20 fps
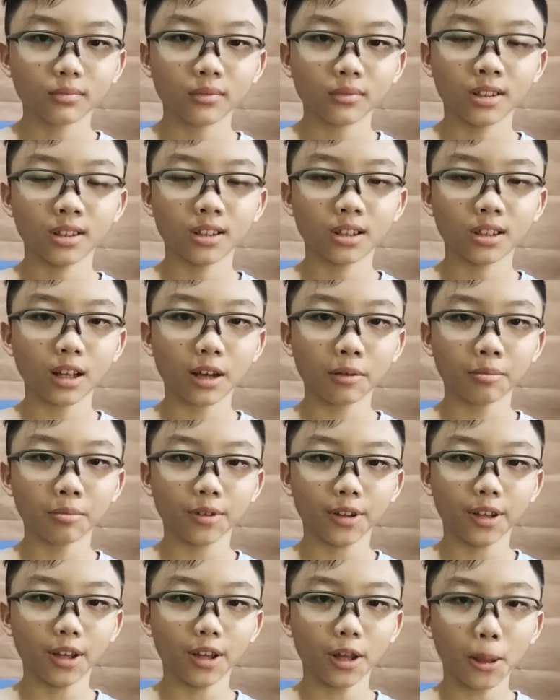In the
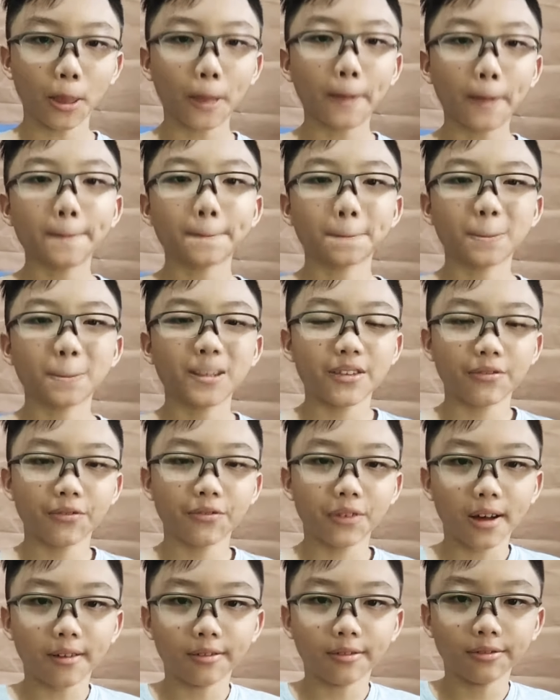library, he
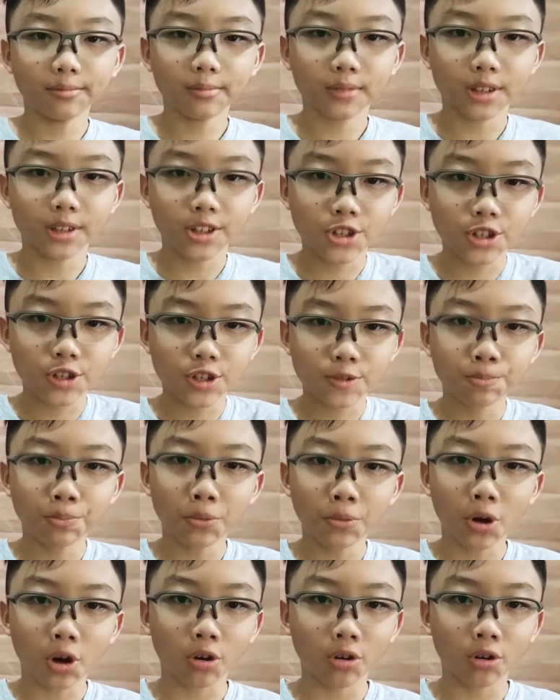found a
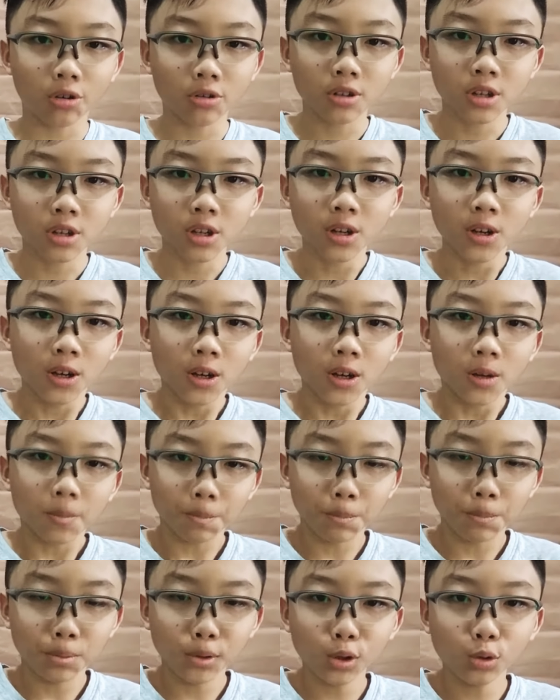small
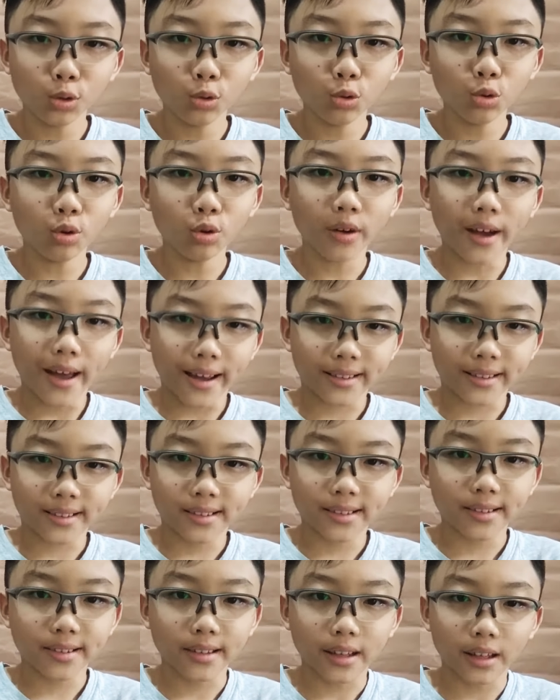blue
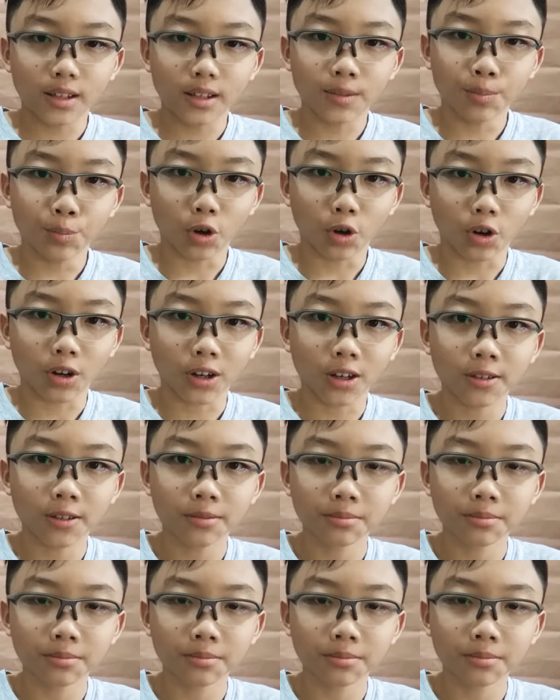exercise book.